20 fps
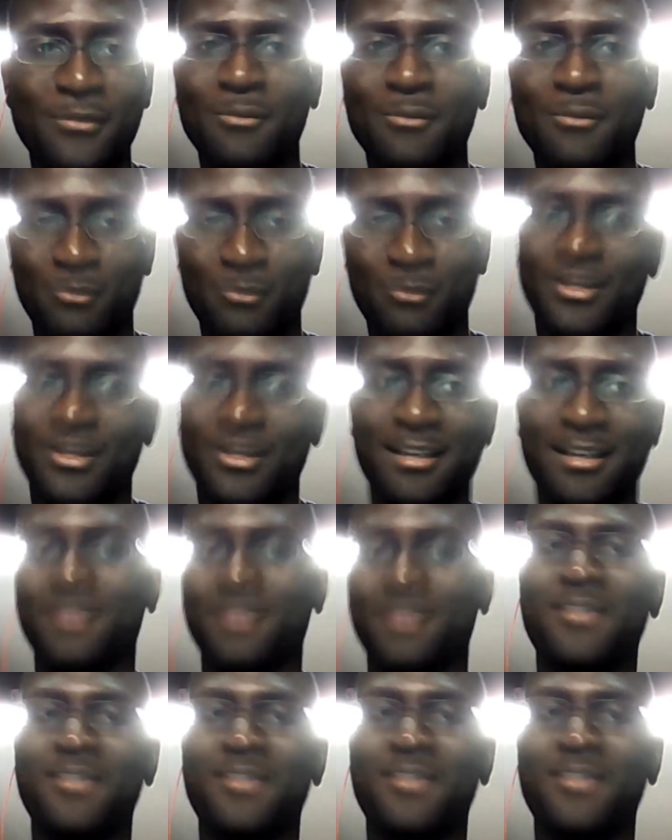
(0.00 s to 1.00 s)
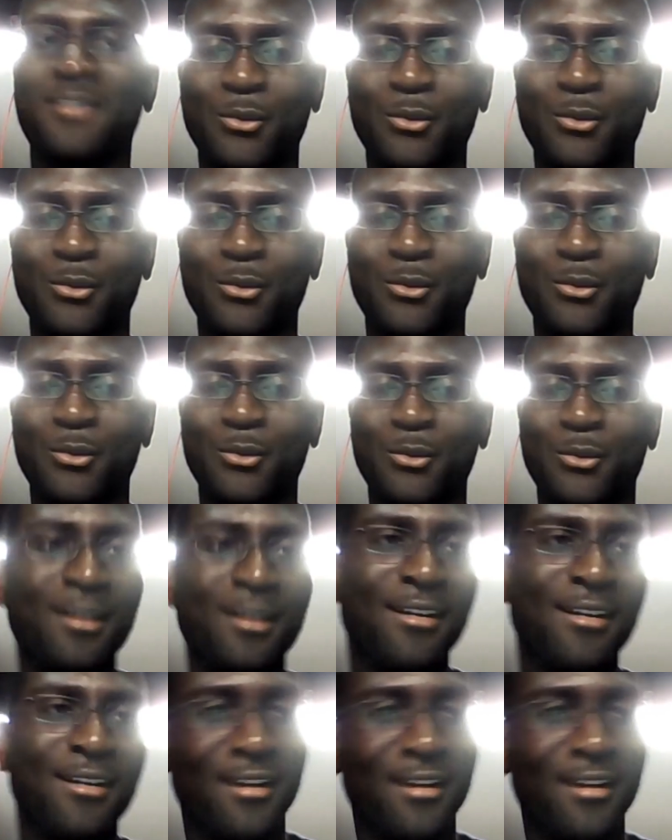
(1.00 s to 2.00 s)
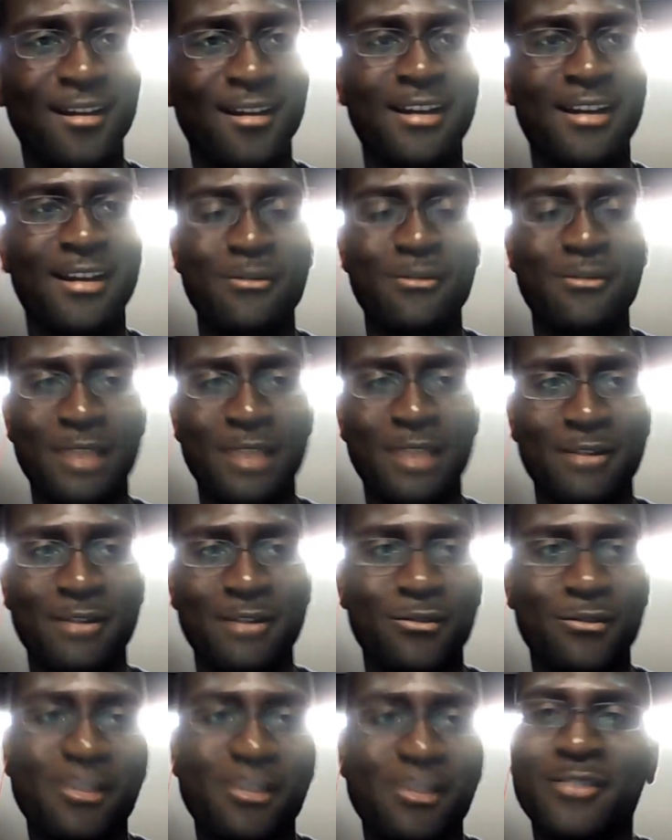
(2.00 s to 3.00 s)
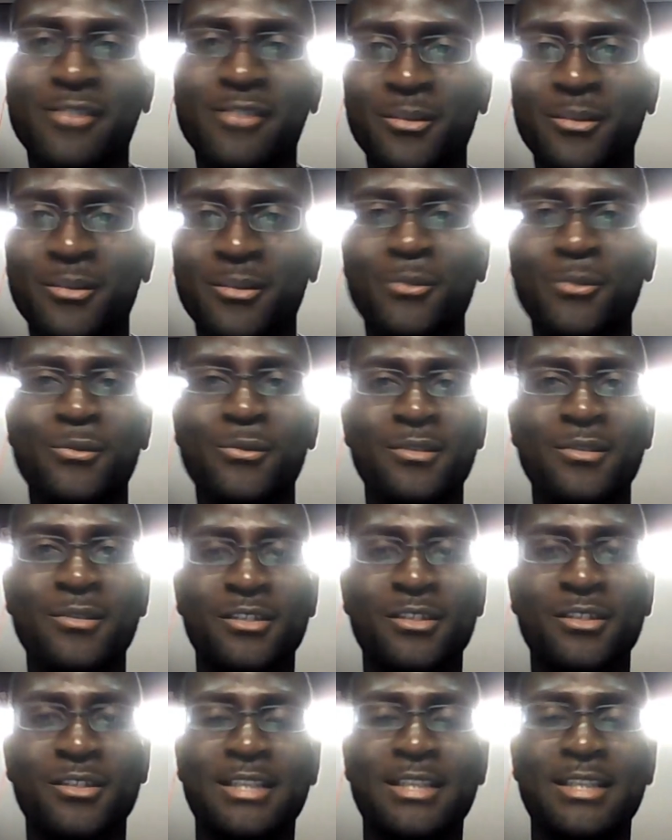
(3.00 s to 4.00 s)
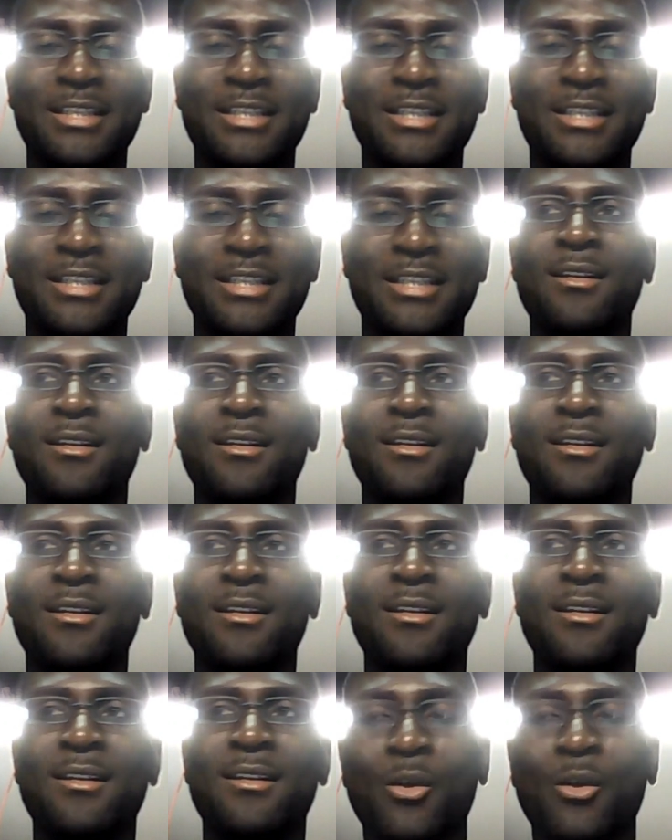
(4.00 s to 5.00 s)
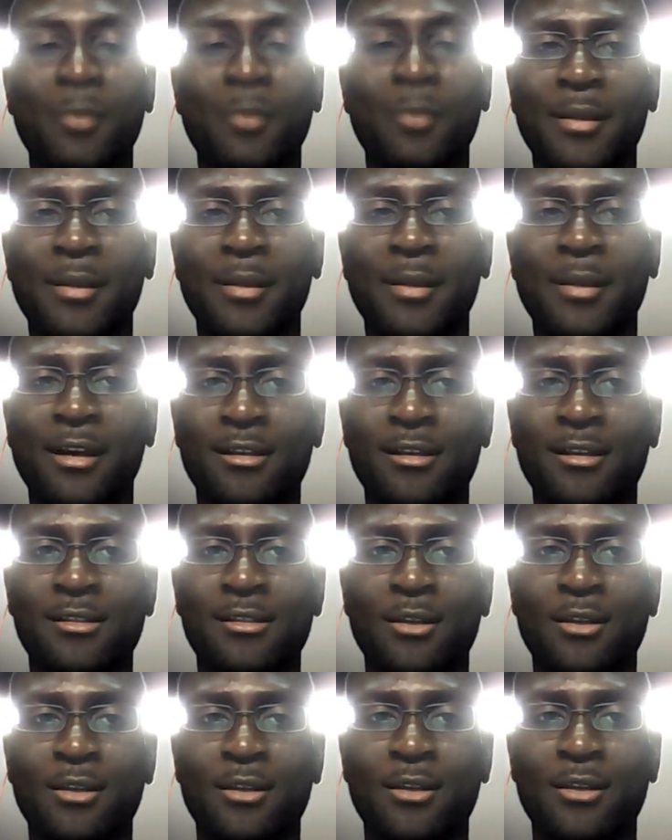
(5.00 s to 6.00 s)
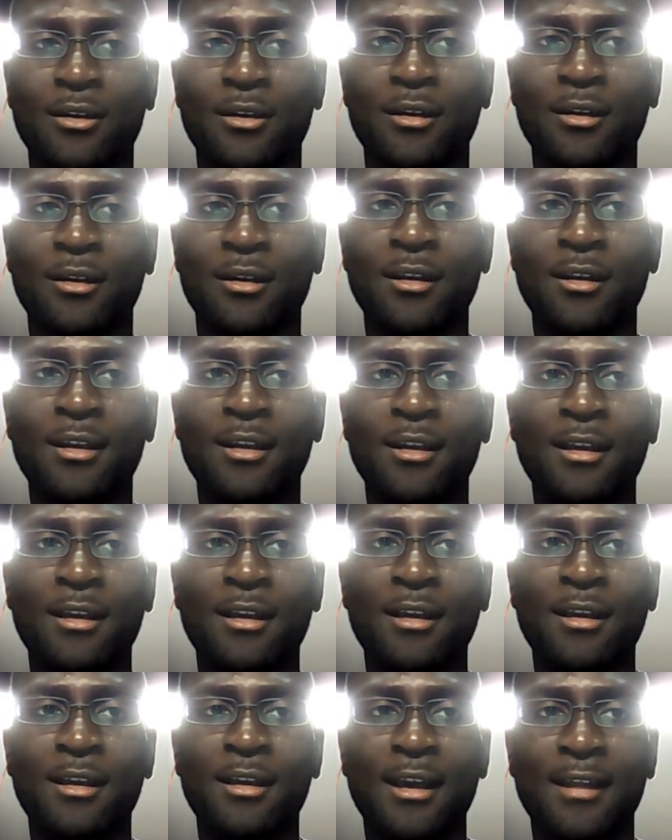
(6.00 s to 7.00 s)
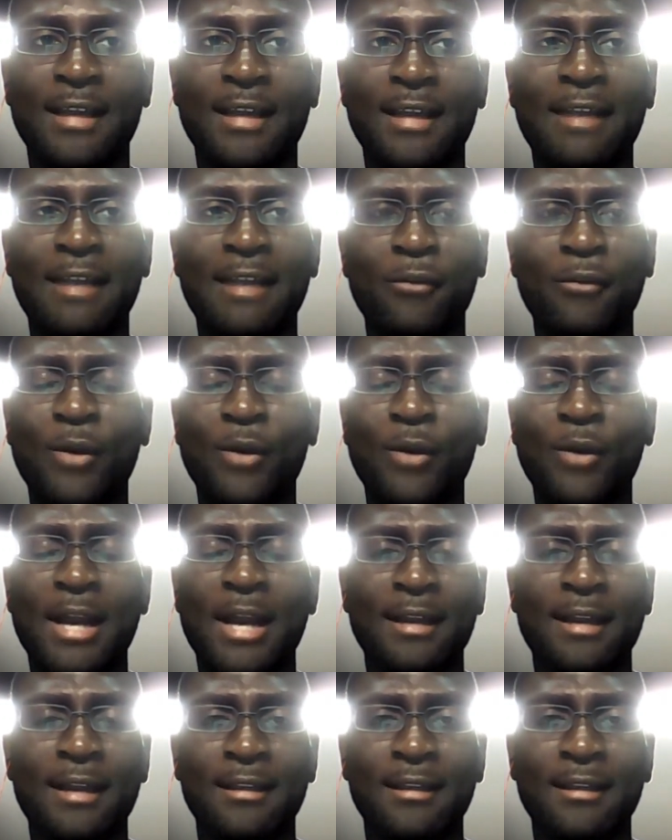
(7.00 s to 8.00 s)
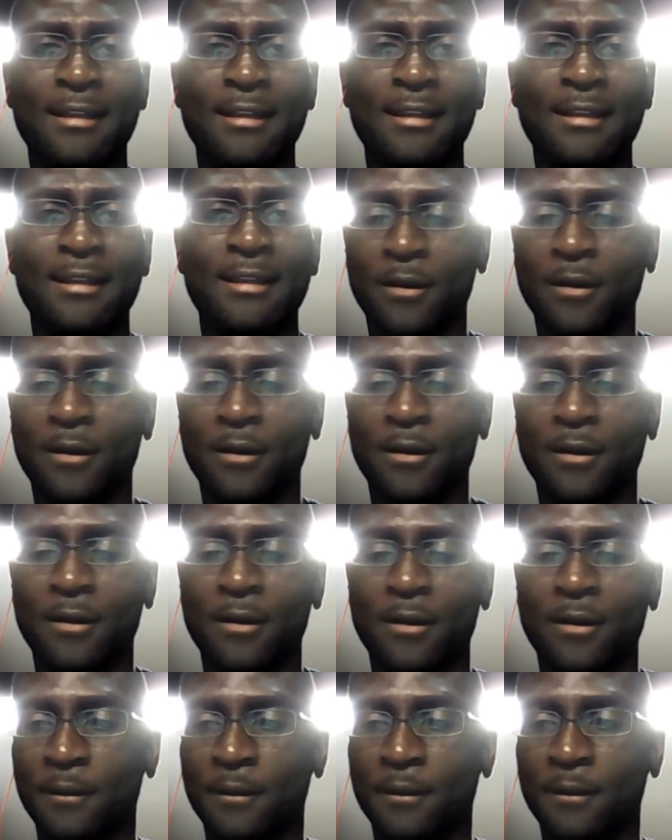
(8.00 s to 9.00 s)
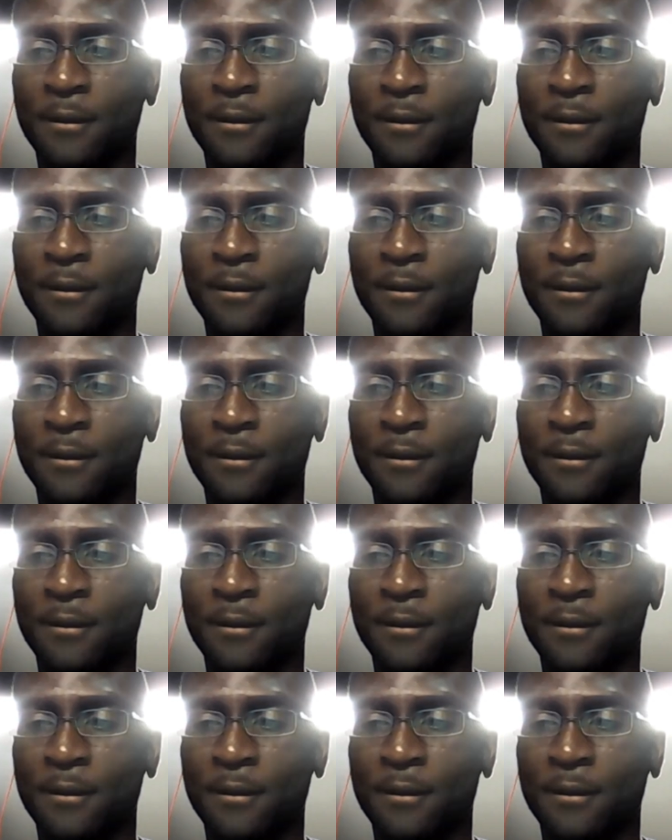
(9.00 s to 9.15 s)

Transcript: like till now, and forever. Just him to compliment us on that level, and I think on